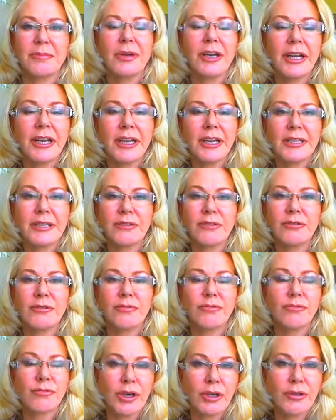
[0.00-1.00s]
place
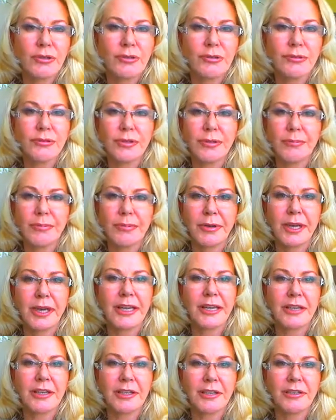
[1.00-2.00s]
or role to
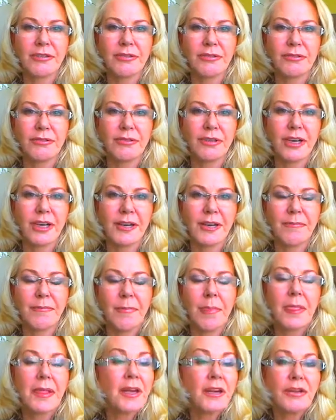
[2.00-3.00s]
play in your life.
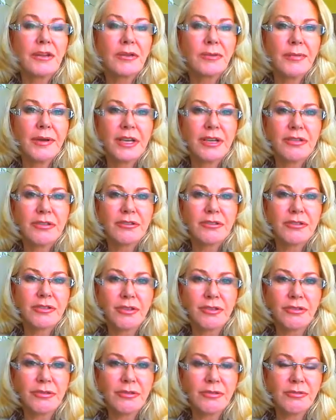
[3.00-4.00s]
You may not
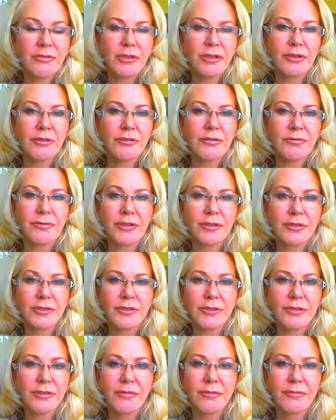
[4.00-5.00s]
know it when you
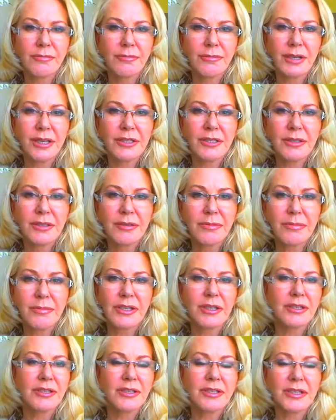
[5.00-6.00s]
first meet them
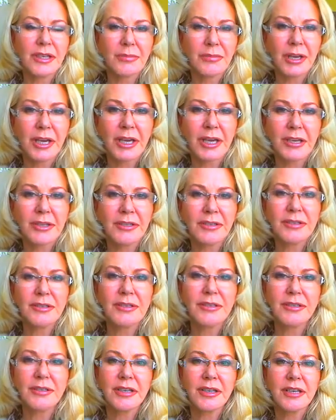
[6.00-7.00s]
in some
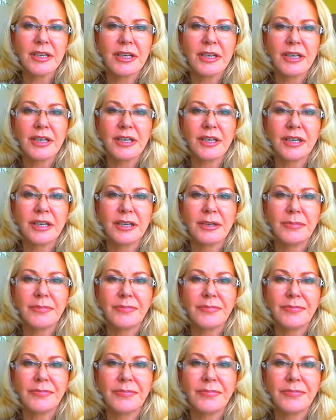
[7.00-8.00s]
cases,
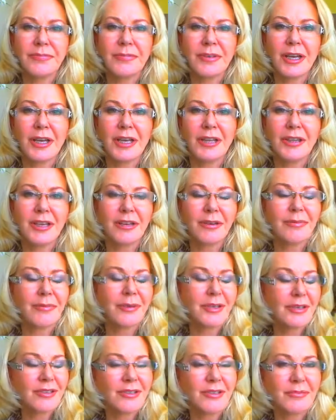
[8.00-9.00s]
and that'll
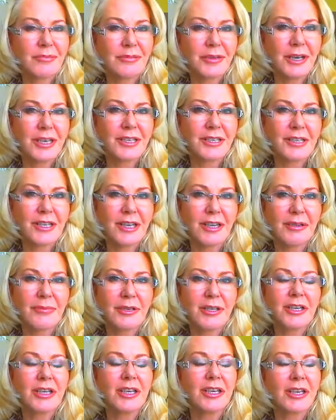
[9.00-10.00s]
be a surprise
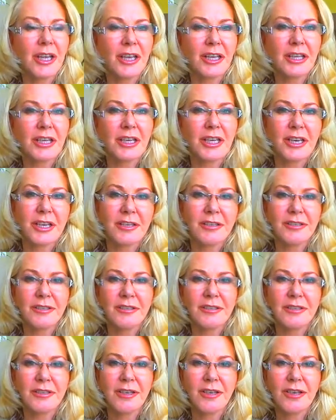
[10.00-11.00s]
element. In other
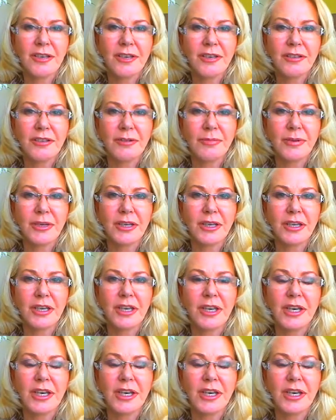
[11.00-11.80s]
cases, there'll be a